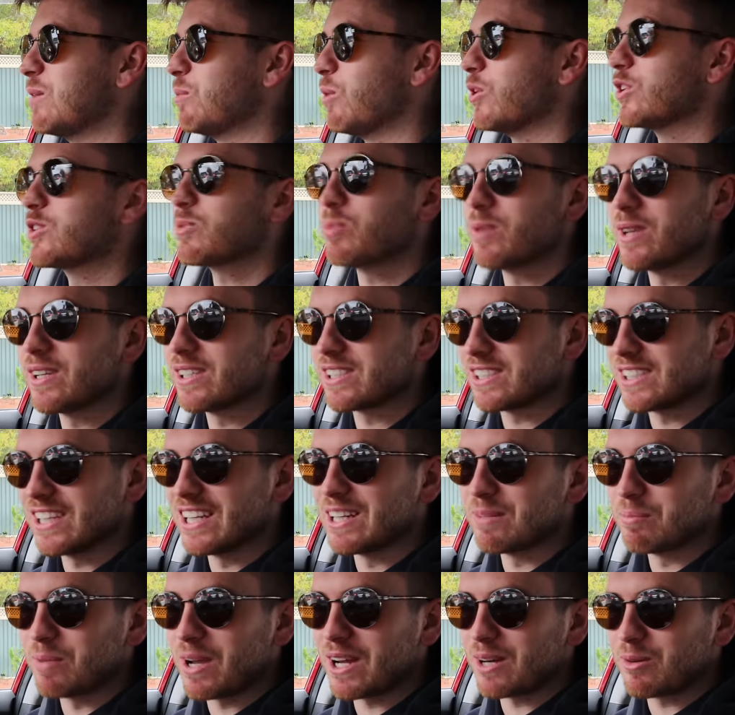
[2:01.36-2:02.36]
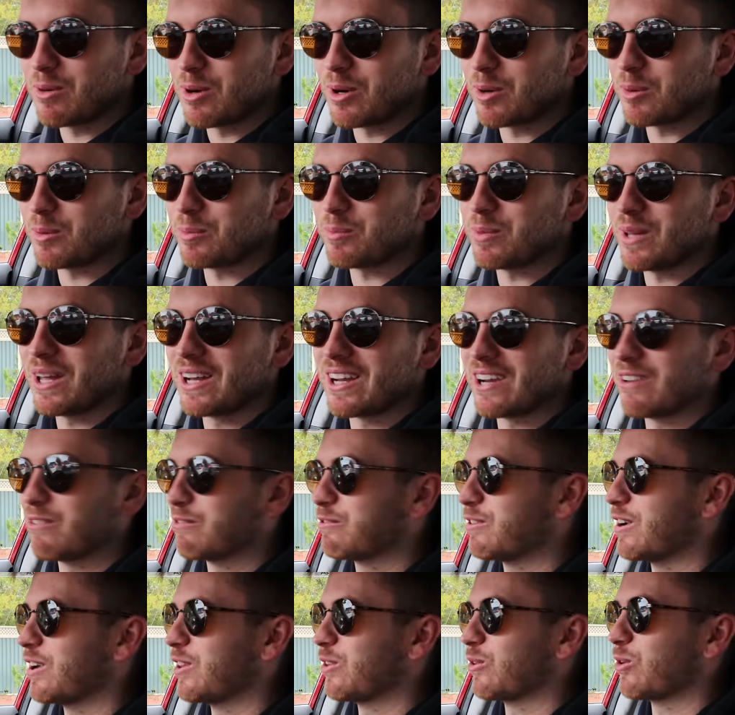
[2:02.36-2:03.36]
he wants me to sing Back Pocket Plugger
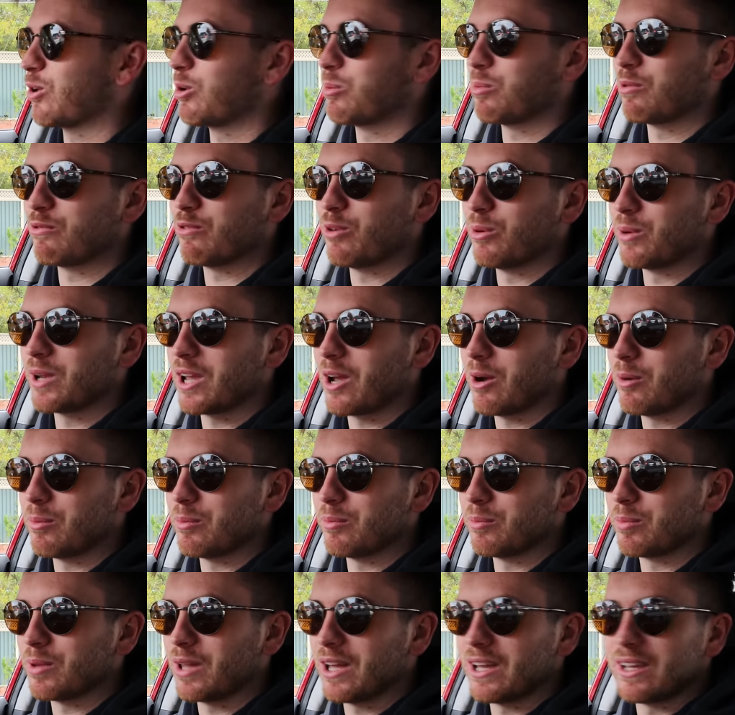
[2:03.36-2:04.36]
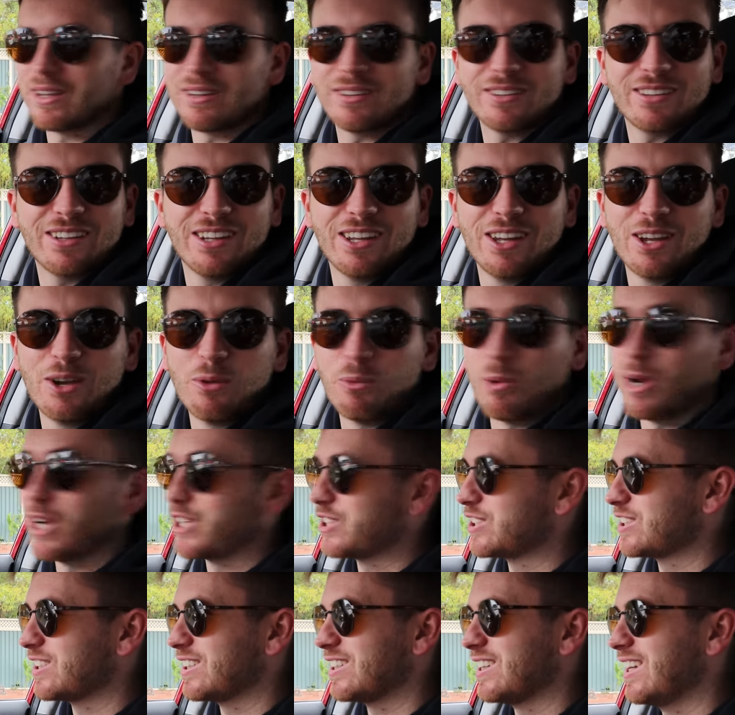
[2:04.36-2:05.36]
in front of the group before we go up and play,
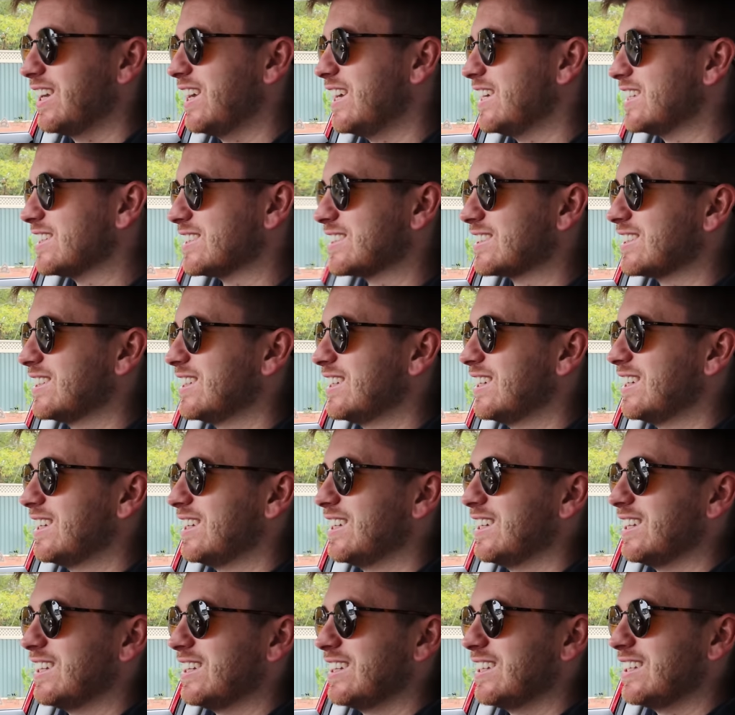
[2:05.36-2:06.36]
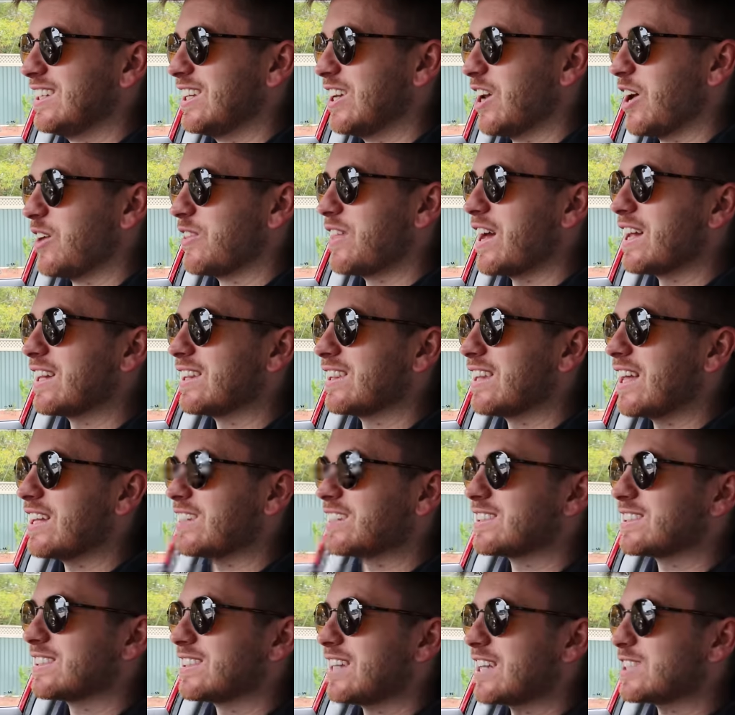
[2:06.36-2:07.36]
which is... You know,
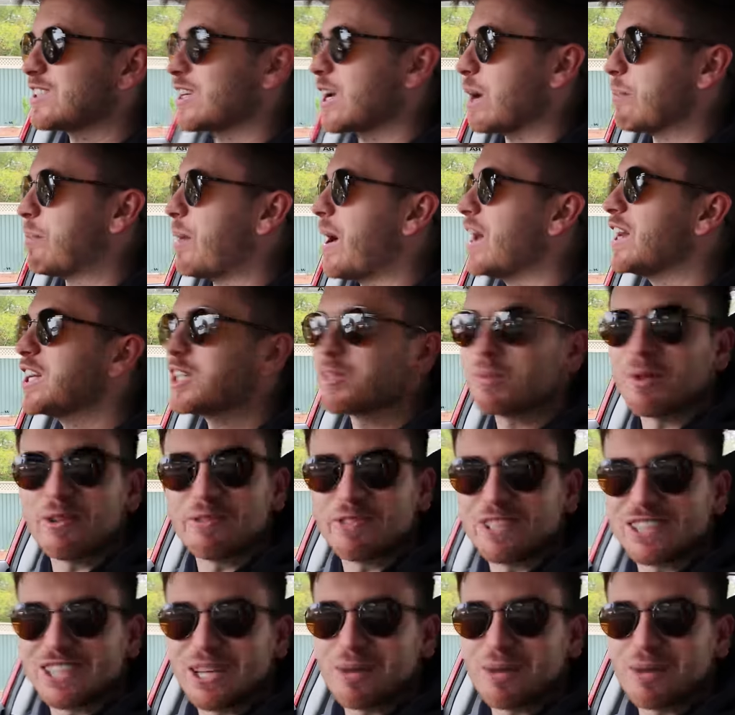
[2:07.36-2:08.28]
that's like a punishment for